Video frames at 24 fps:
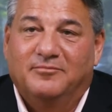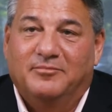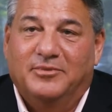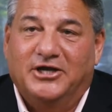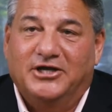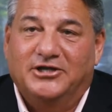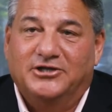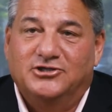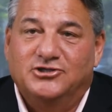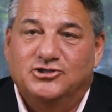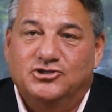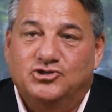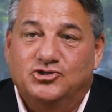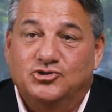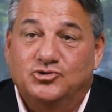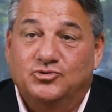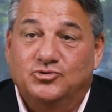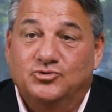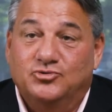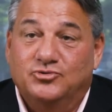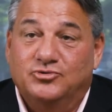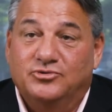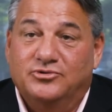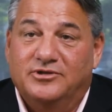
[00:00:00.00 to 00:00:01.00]
but
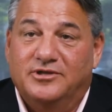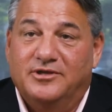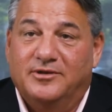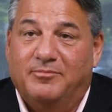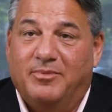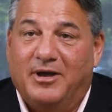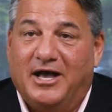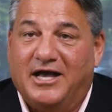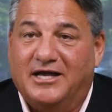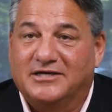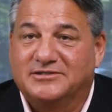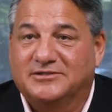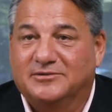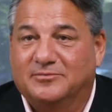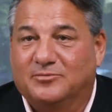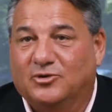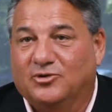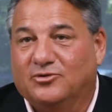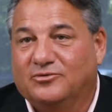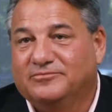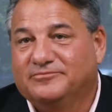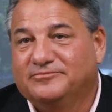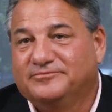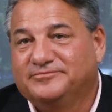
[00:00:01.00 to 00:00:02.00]
do the
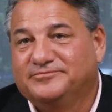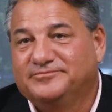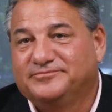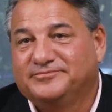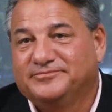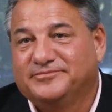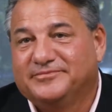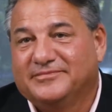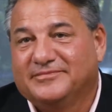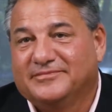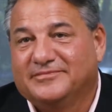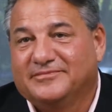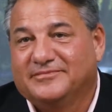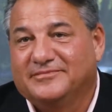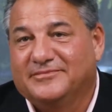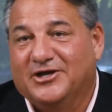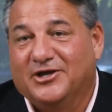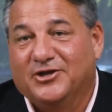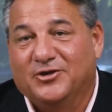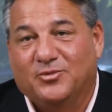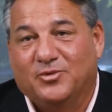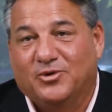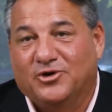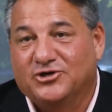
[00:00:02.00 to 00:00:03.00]
possible. In
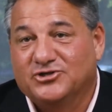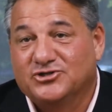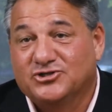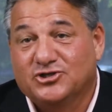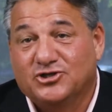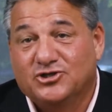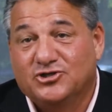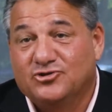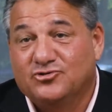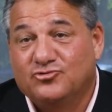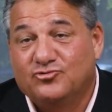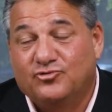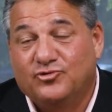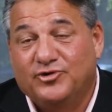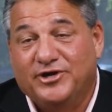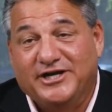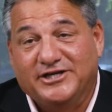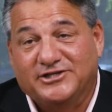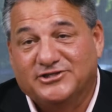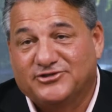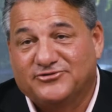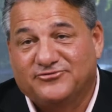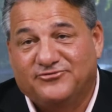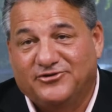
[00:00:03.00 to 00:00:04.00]
other words,
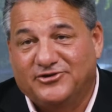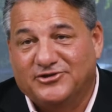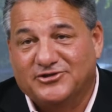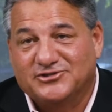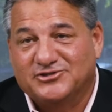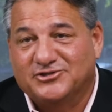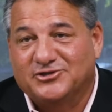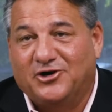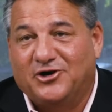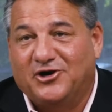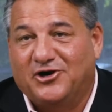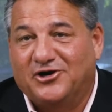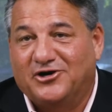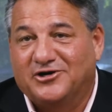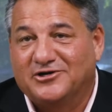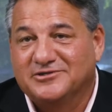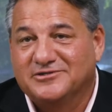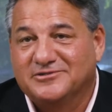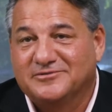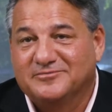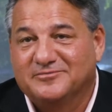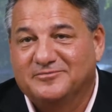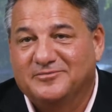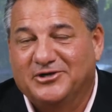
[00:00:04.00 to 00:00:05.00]
reach for the
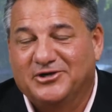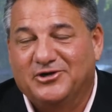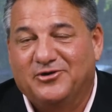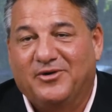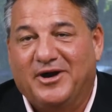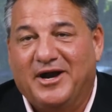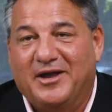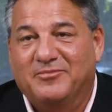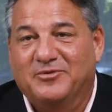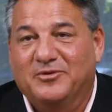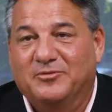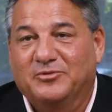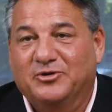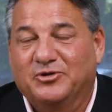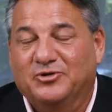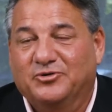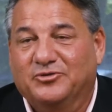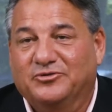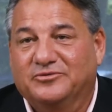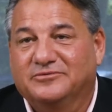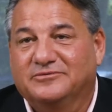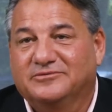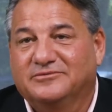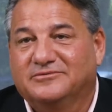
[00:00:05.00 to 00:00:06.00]
stars, but grab the
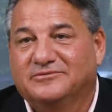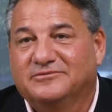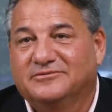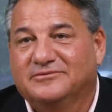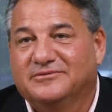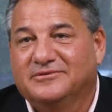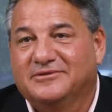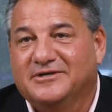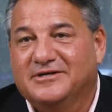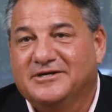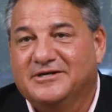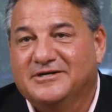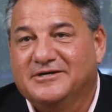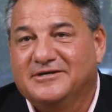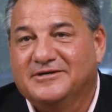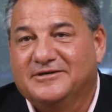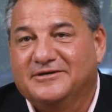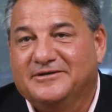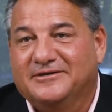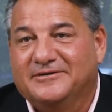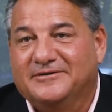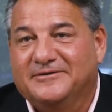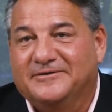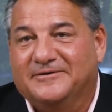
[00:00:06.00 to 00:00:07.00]
moon.
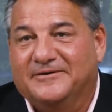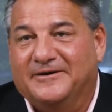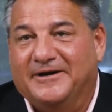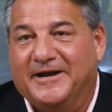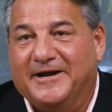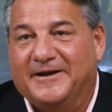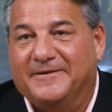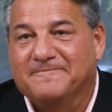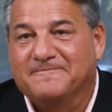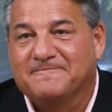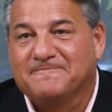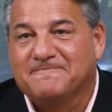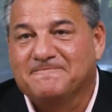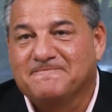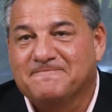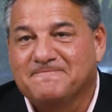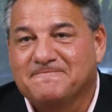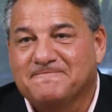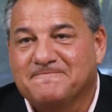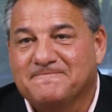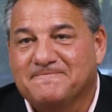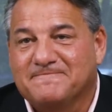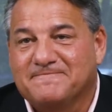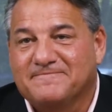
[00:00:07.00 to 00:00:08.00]
Right?
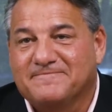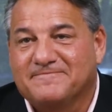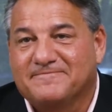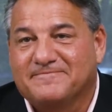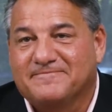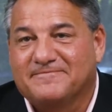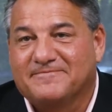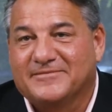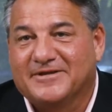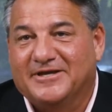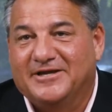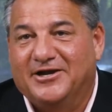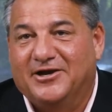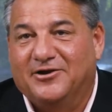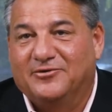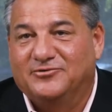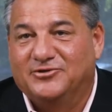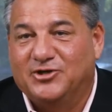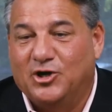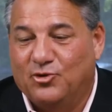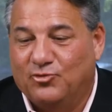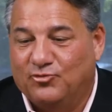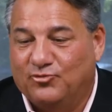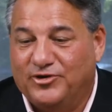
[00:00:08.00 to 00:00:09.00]
you know,
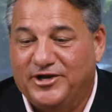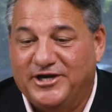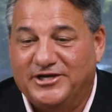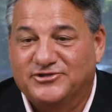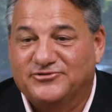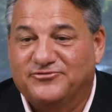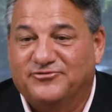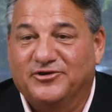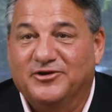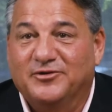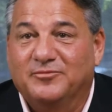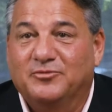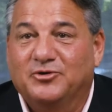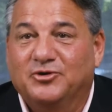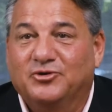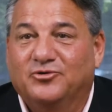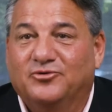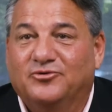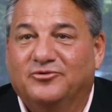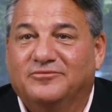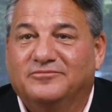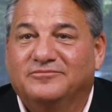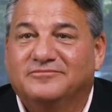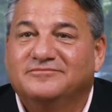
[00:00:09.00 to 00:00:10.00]
don't reach for the
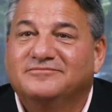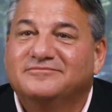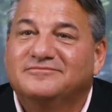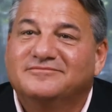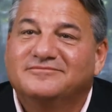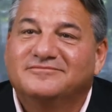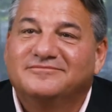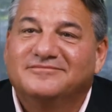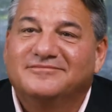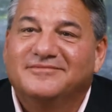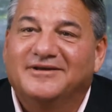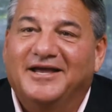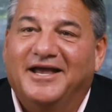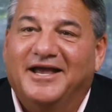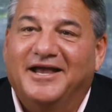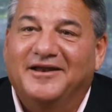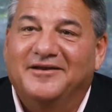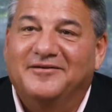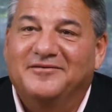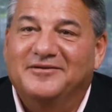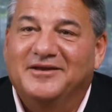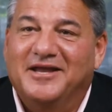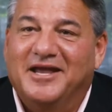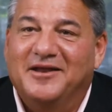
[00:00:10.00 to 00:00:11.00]
moon
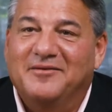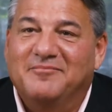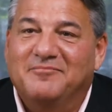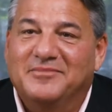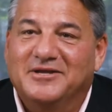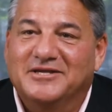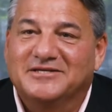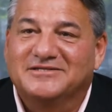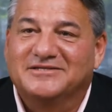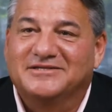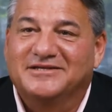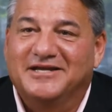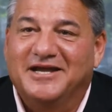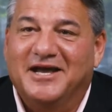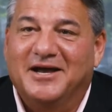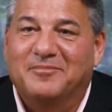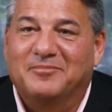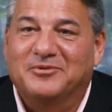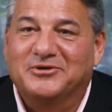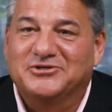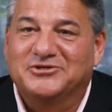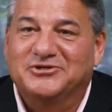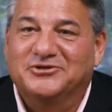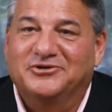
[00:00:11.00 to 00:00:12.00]
and and miss the
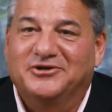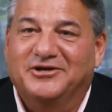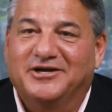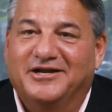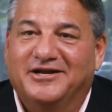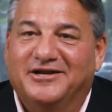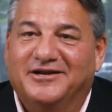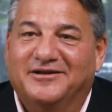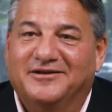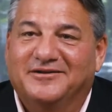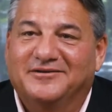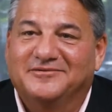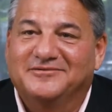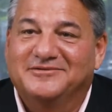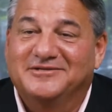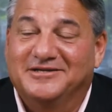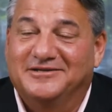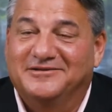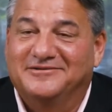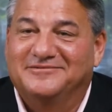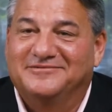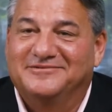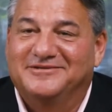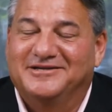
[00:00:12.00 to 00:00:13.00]
opportunity to
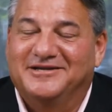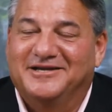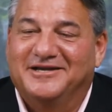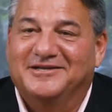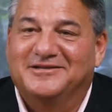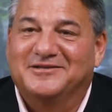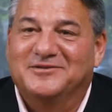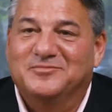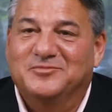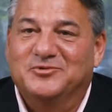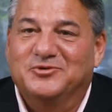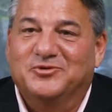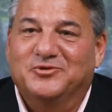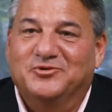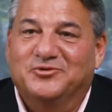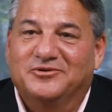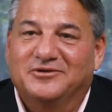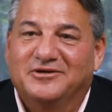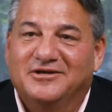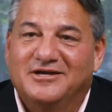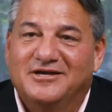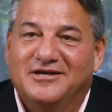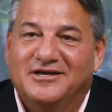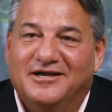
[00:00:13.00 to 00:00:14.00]
to, to hit the moon
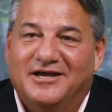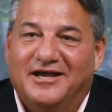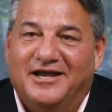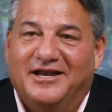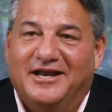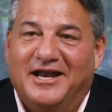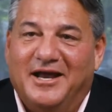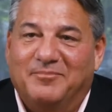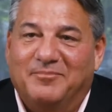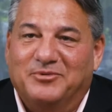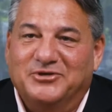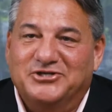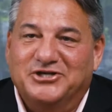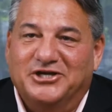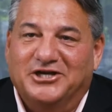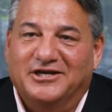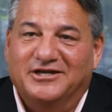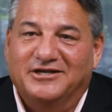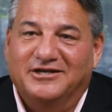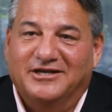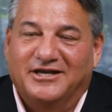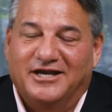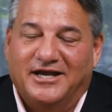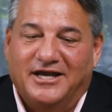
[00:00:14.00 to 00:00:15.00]
in
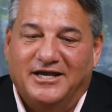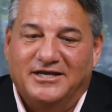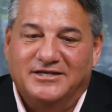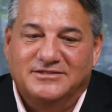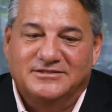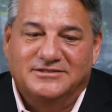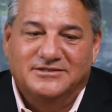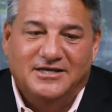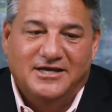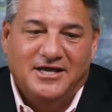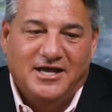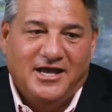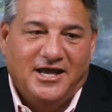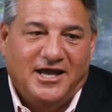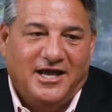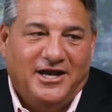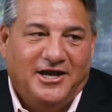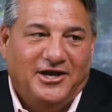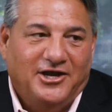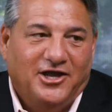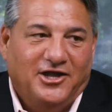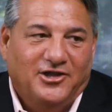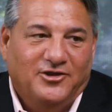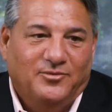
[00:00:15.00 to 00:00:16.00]
particular case.
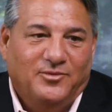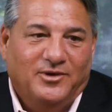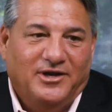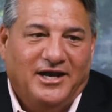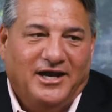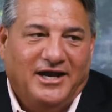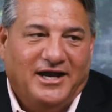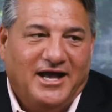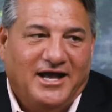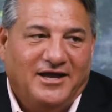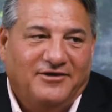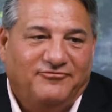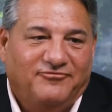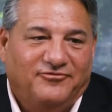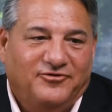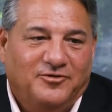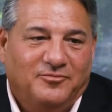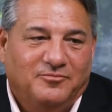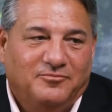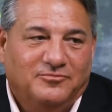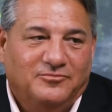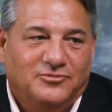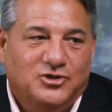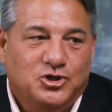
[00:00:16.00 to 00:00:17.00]
And another one I got
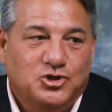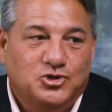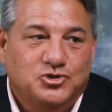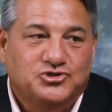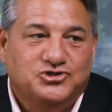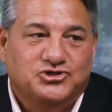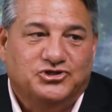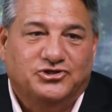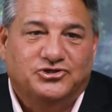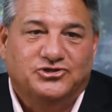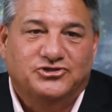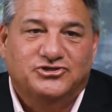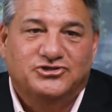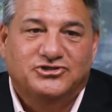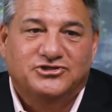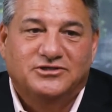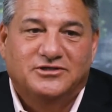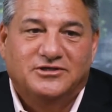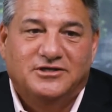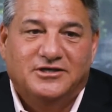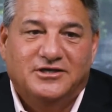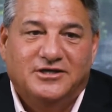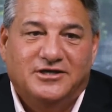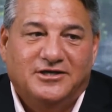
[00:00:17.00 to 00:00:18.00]
from Hoosiers,
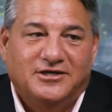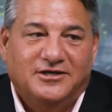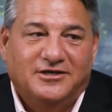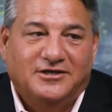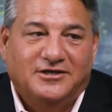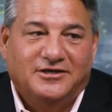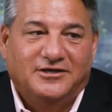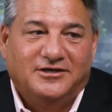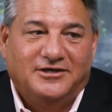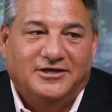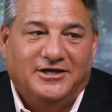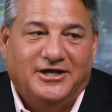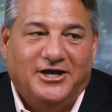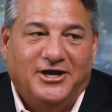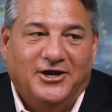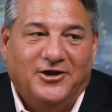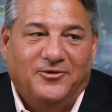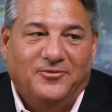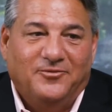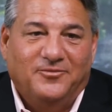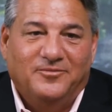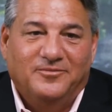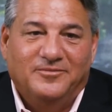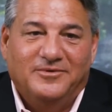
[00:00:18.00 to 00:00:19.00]
you
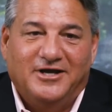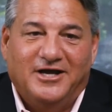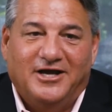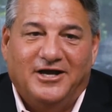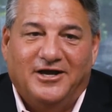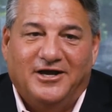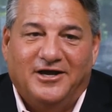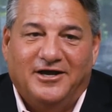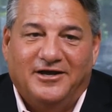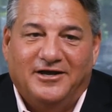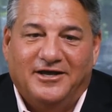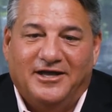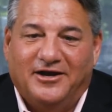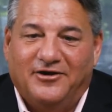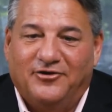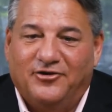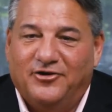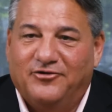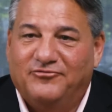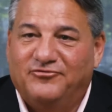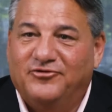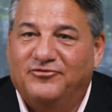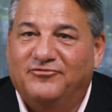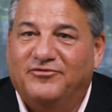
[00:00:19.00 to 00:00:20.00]
know, uh, I don't
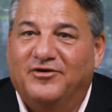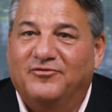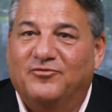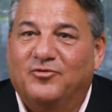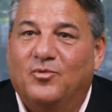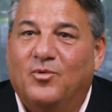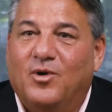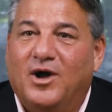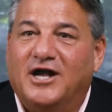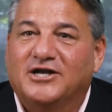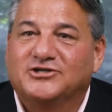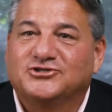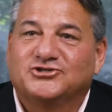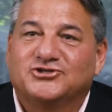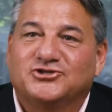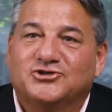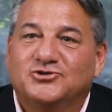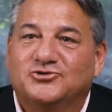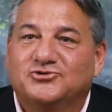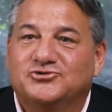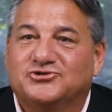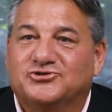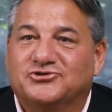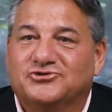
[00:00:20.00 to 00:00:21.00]
know if you've ever watched
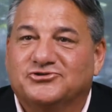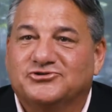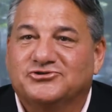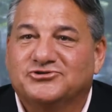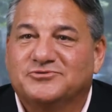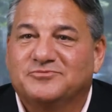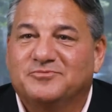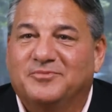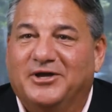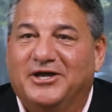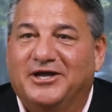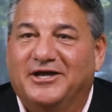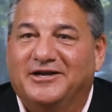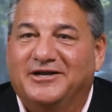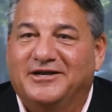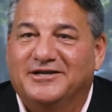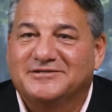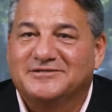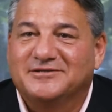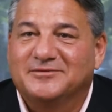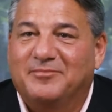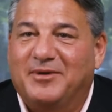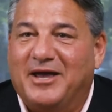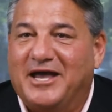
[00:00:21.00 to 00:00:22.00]
Hoosiers, but
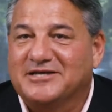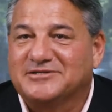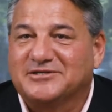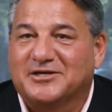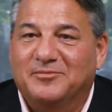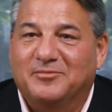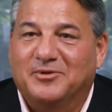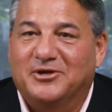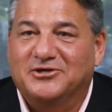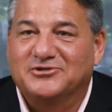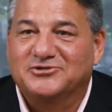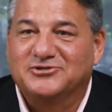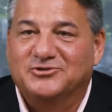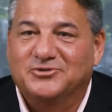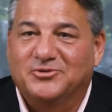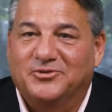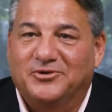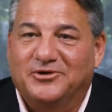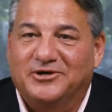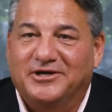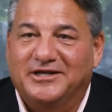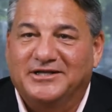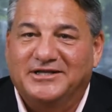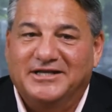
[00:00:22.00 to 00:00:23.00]
it's a basketball
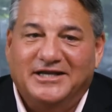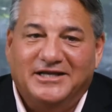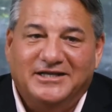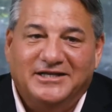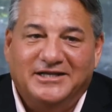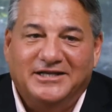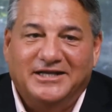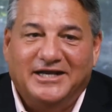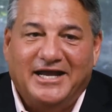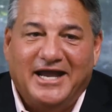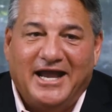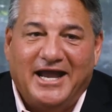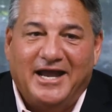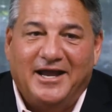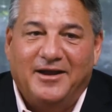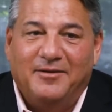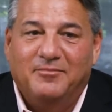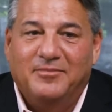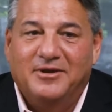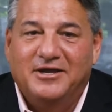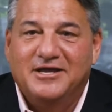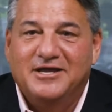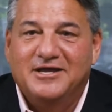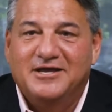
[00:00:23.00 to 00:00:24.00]
story. At the end of the
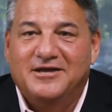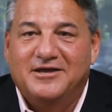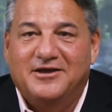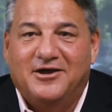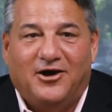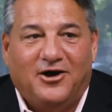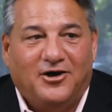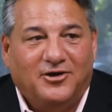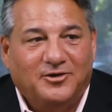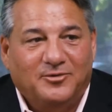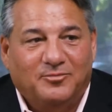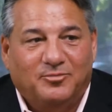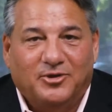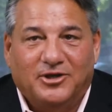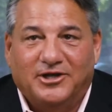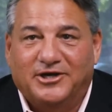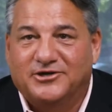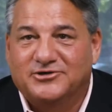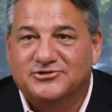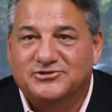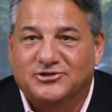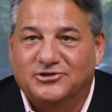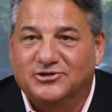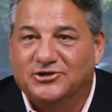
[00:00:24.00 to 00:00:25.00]
game, all the
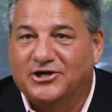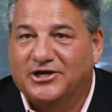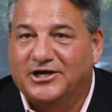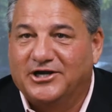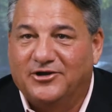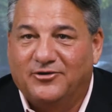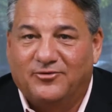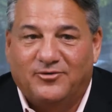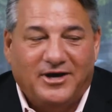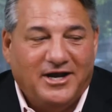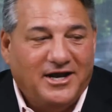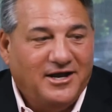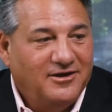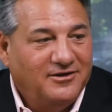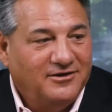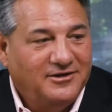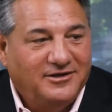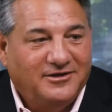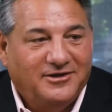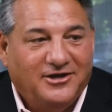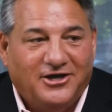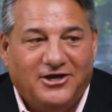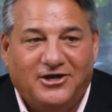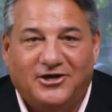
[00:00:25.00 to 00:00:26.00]
players are looking around
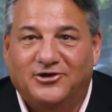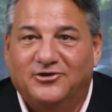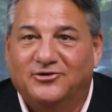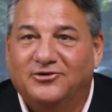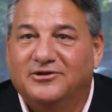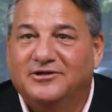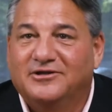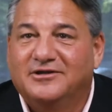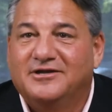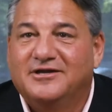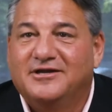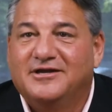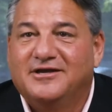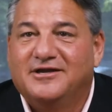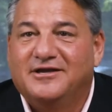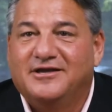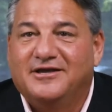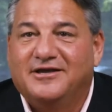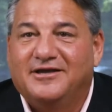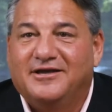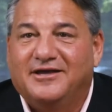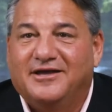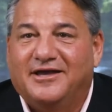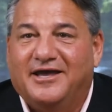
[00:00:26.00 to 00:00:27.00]
in the huddle,
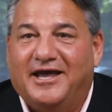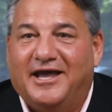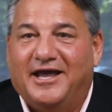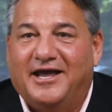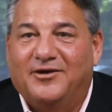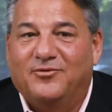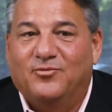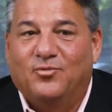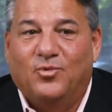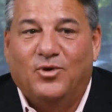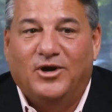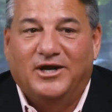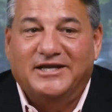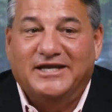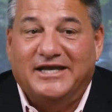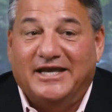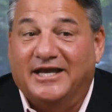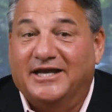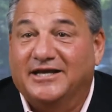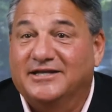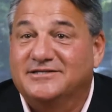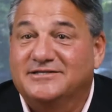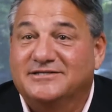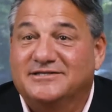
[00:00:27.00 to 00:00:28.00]
and one
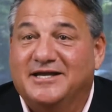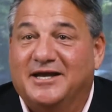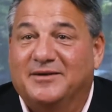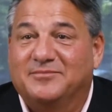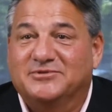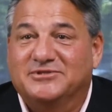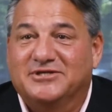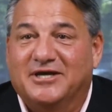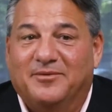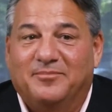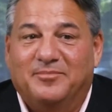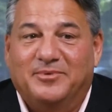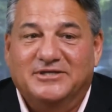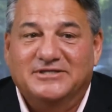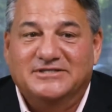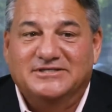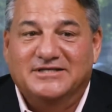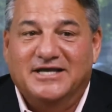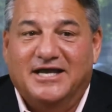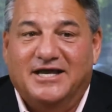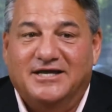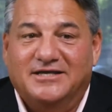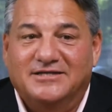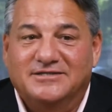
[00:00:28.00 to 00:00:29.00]
kid steps up and
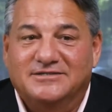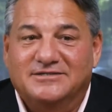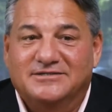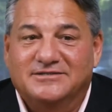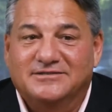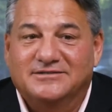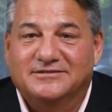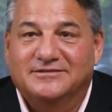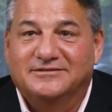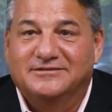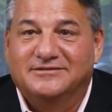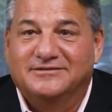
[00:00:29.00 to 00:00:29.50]
says,